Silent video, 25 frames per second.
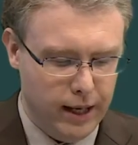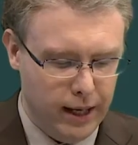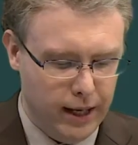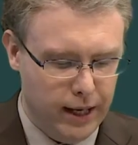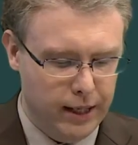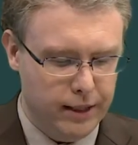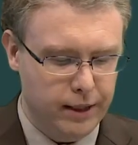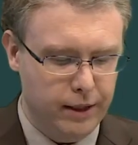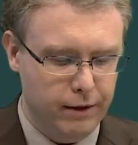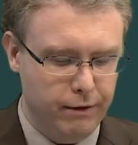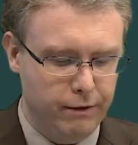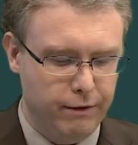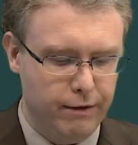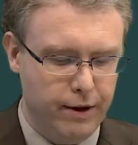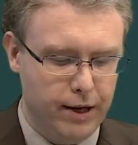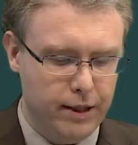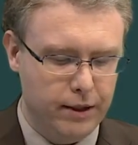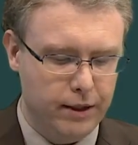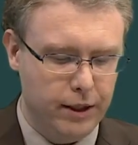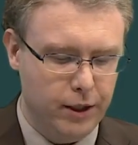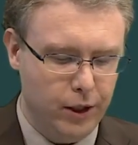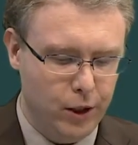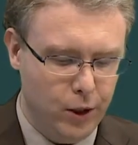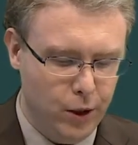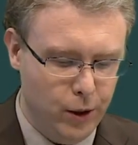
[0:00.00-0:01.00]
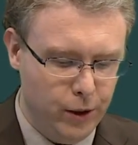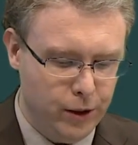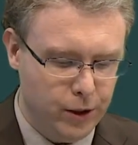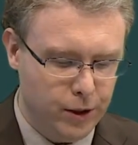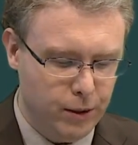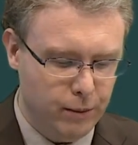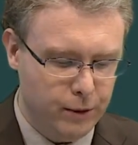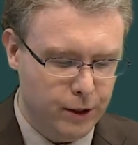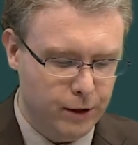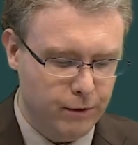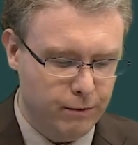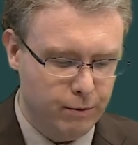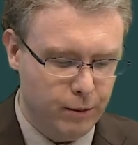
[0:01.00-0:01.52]
is investing huge
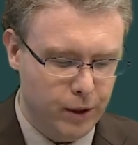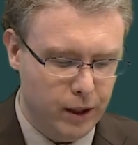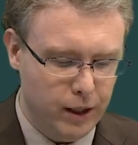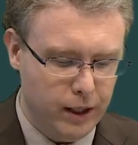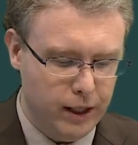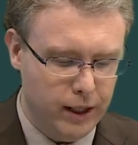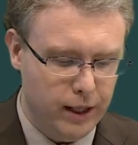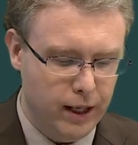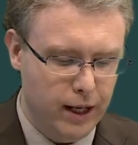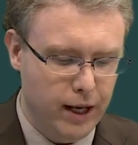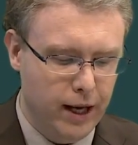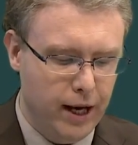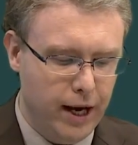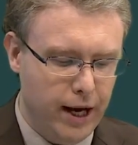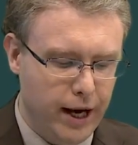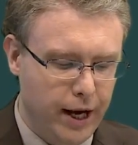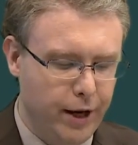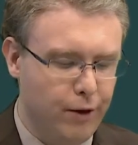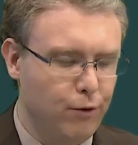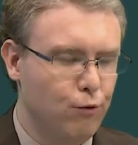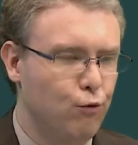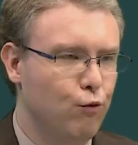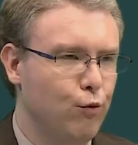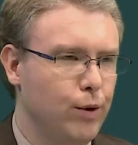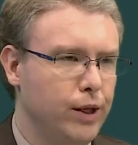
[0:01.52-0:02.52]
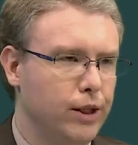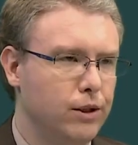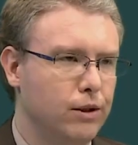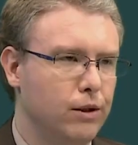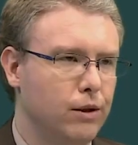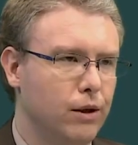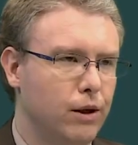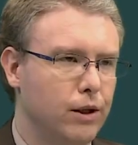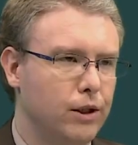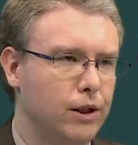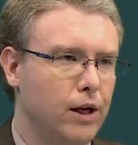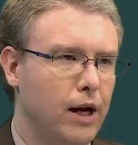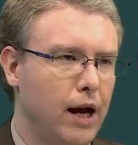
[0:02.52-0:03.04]
sums of money in
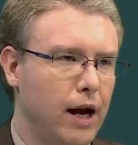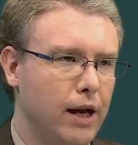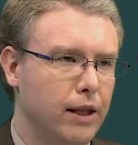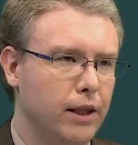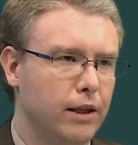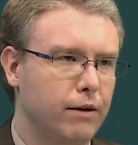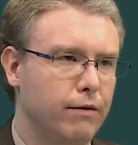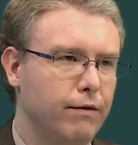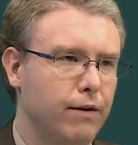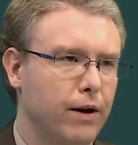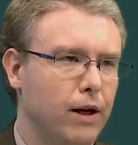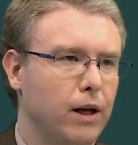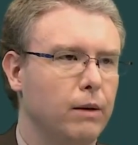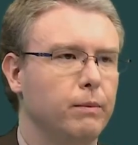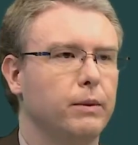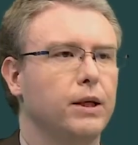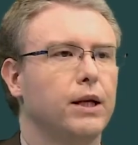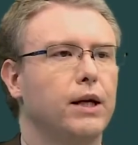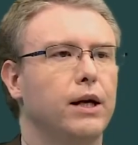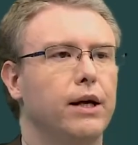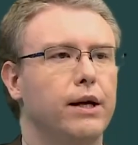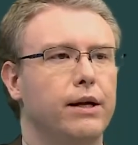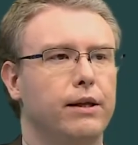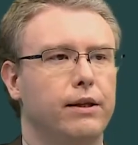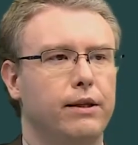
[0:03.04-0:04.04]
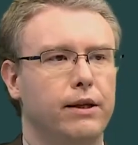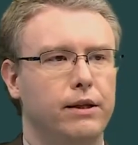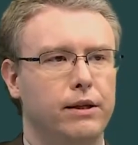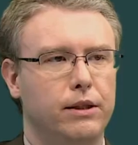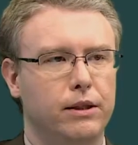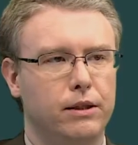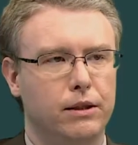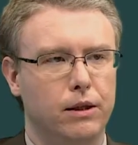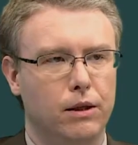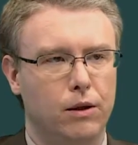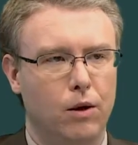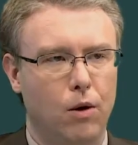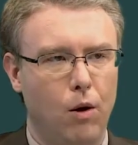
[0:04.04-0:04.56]
research and development. This
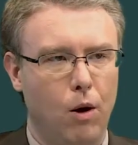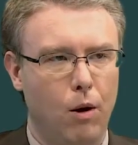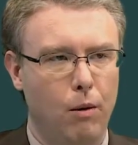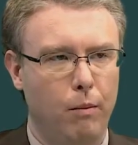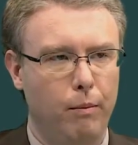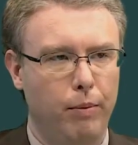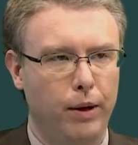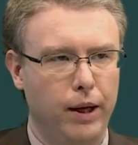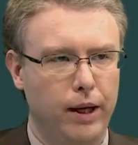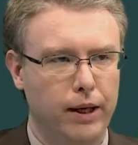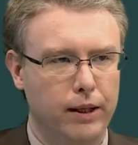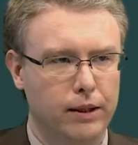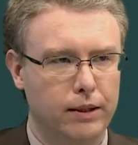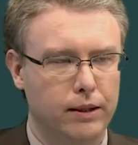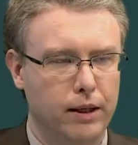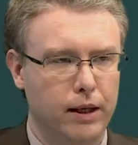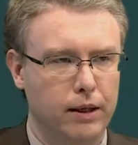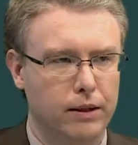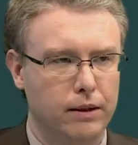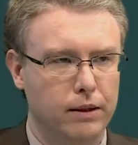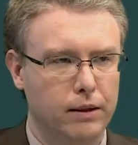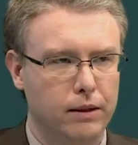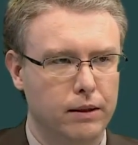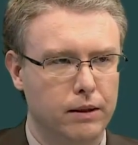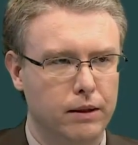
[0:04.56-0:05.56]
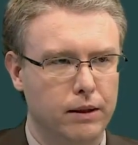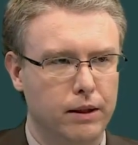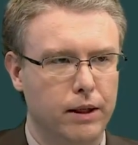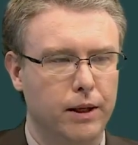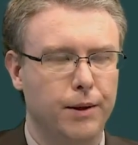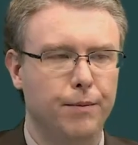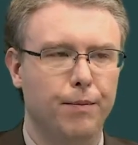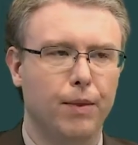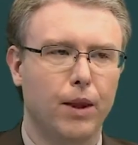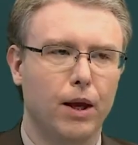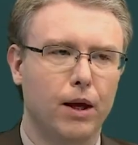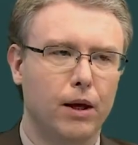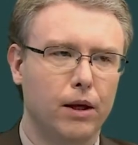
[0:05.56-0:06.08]
is a complex sentence
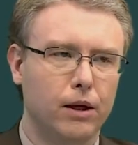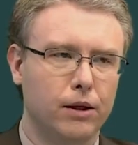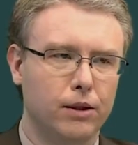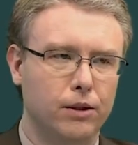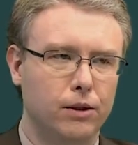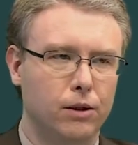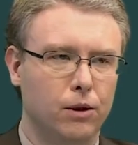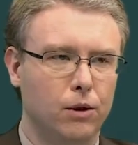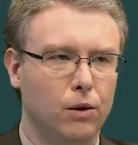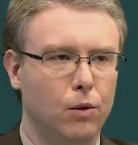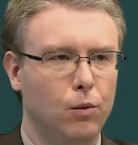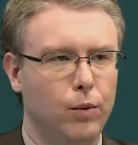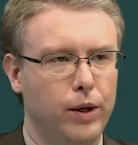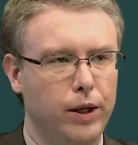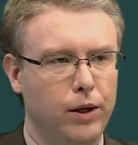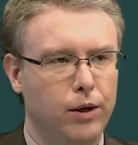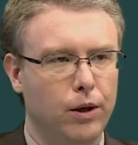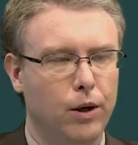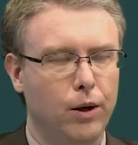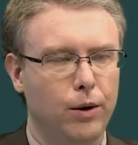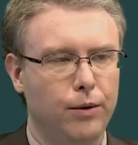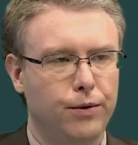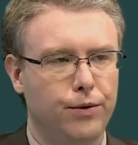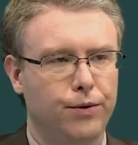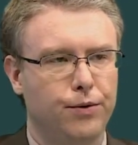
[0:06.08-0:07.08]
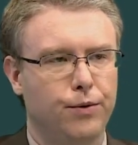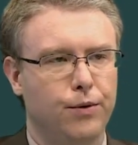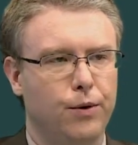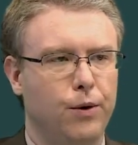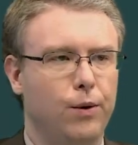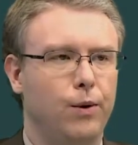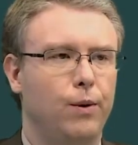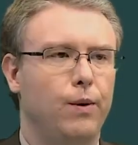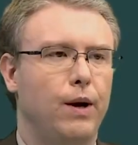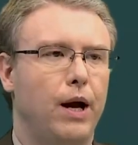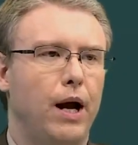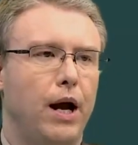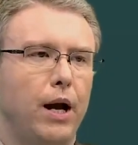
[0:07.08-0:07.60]
here. So we go
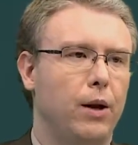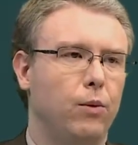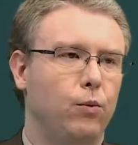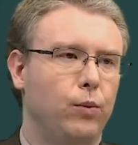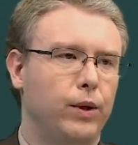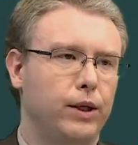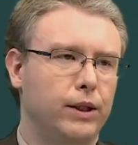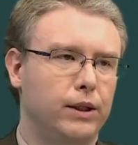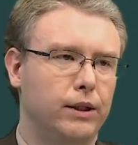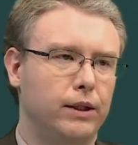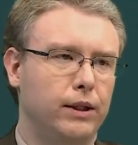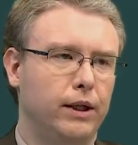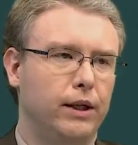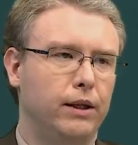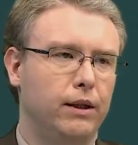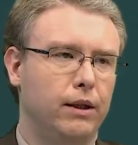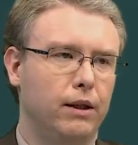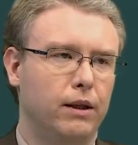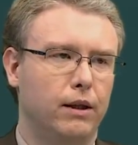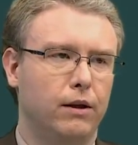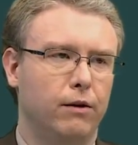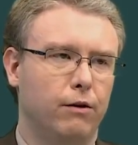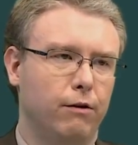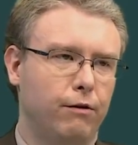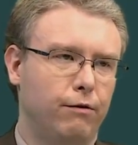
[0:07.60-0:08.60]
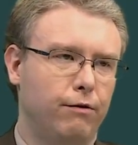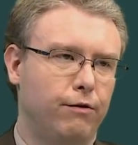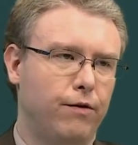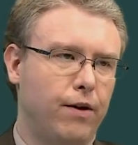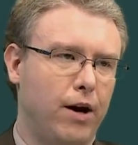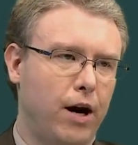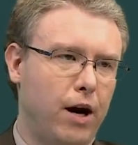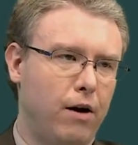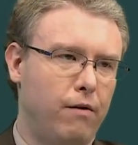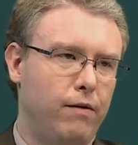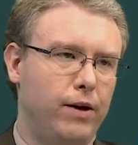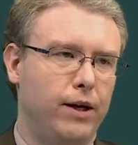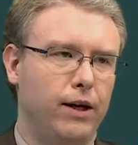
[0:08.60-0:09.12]
through and we see that there are
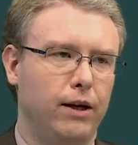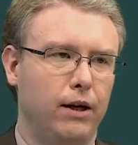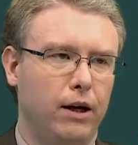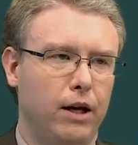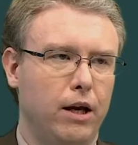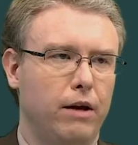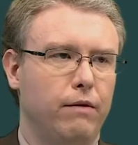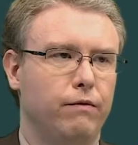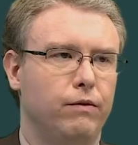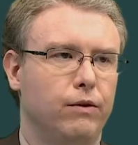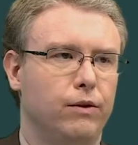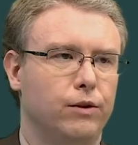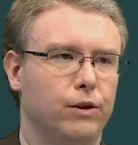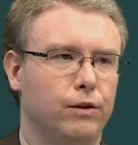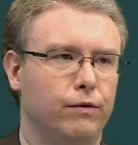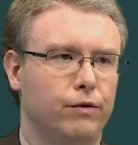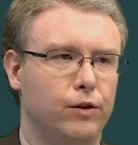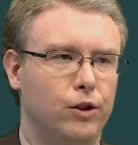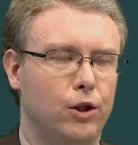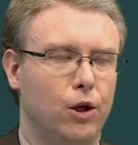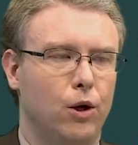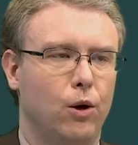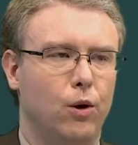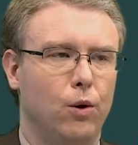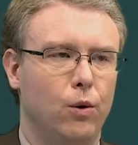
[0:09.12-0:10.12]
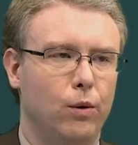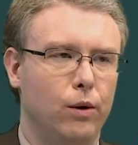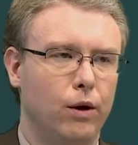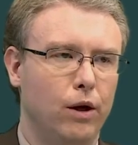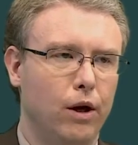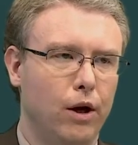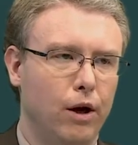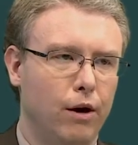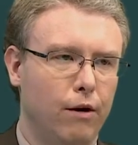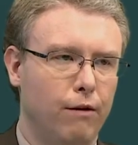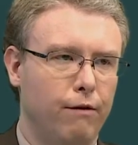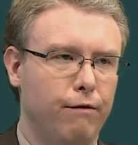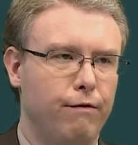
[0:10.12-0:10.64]
varying levels of tone,
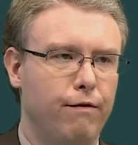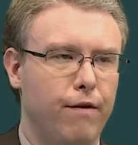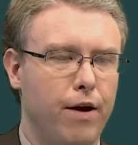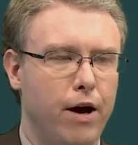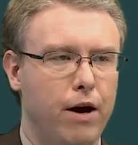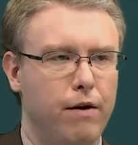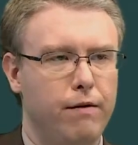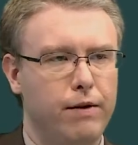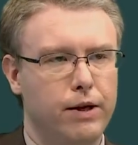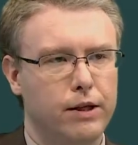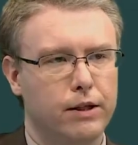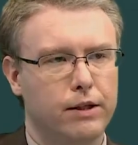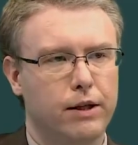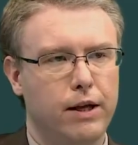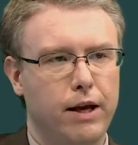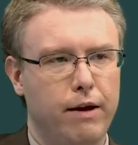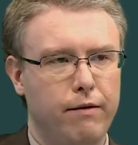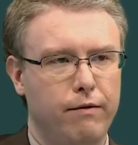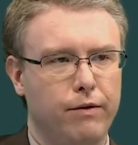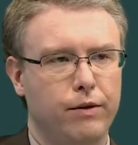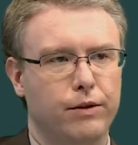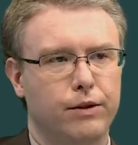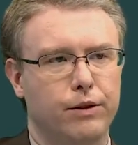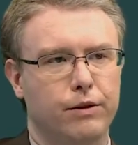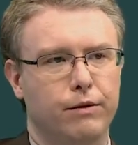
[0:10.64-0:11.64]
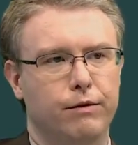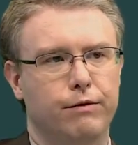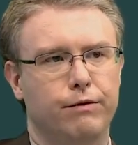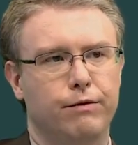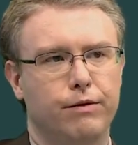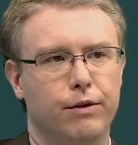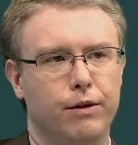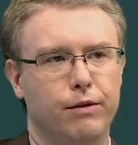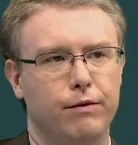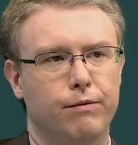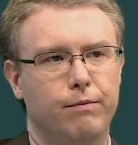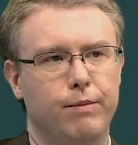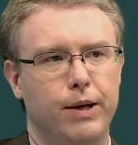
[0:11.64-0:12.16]
various levels
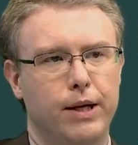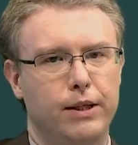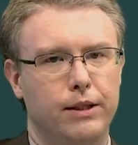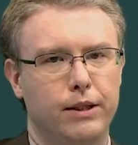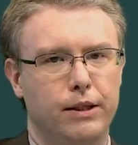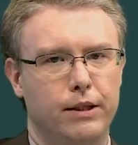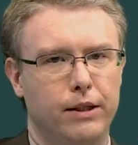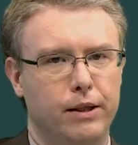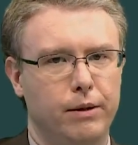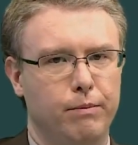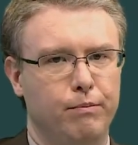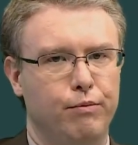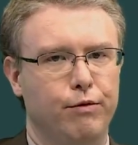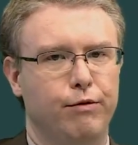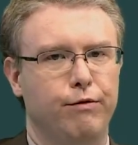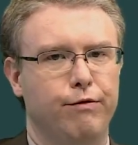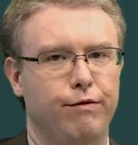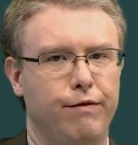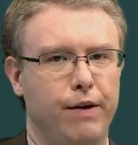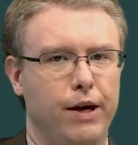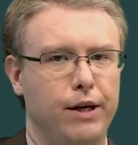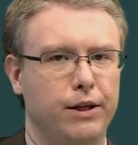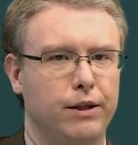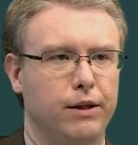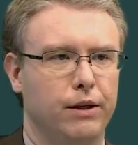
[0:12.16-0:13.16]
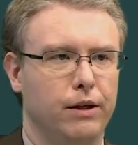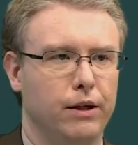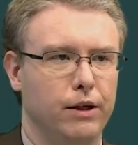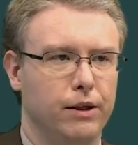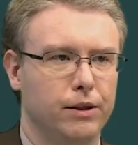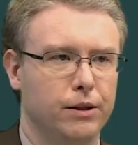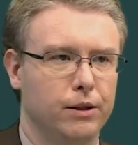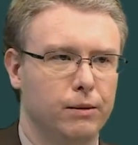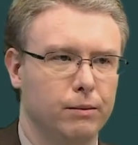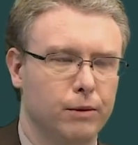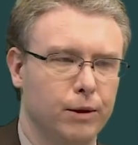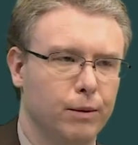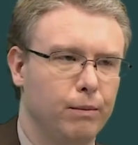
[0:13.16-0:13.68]
of, of basically
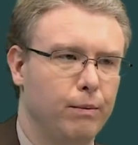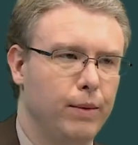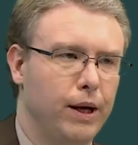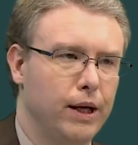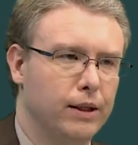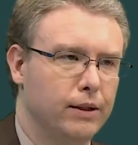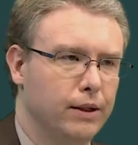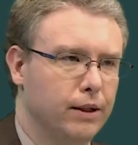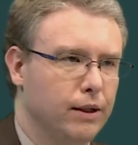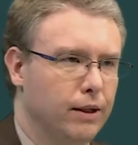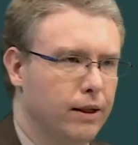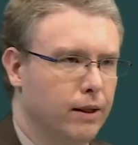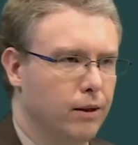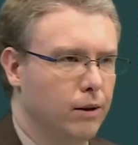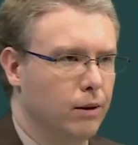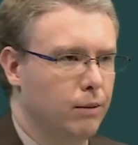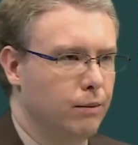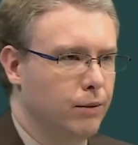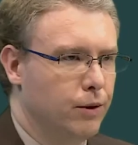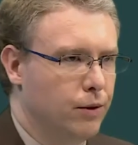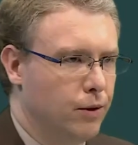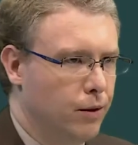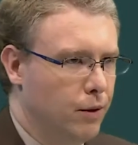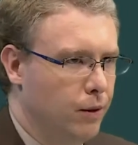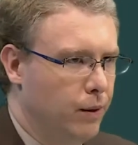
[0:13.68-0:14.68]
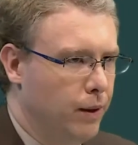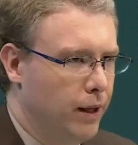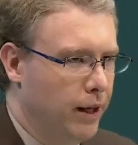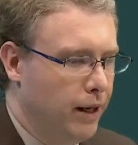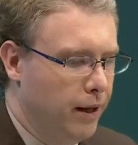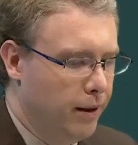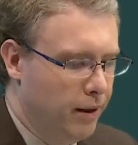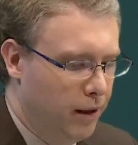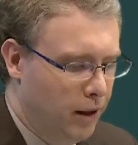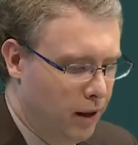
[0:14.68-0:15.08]
professionalism that basically come through here